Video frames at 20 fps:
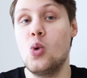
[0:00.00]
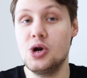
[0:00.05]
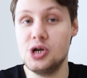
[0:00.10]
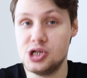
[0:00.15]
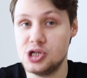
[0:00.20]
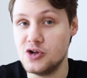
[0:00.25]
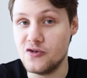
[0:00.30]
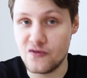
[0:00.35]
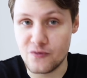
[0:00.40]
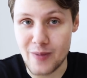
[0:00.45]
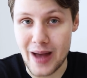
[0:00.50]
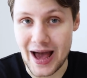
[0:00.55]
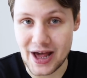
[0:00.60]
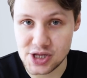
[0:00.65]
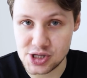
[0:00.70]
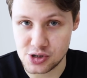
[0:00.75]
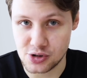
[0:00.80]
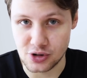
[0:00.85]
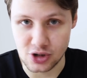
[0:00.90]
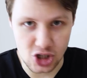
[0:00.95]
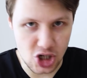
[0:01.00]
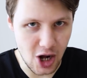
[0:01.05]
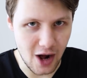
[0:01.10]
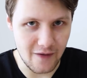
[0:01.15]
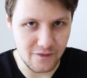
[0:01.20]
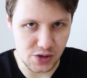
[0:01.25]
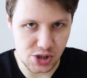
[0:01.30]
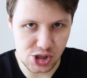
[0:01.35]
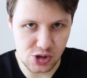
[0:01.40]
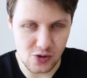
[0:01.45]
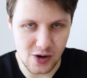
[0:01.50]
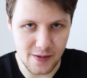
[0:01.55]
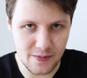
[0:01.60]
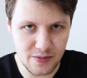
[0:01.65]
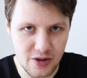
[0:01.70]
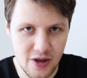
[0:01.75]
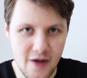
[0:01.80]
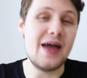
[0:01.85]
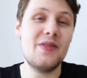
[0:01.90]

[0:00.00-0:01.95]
once you've mastered JavaScript.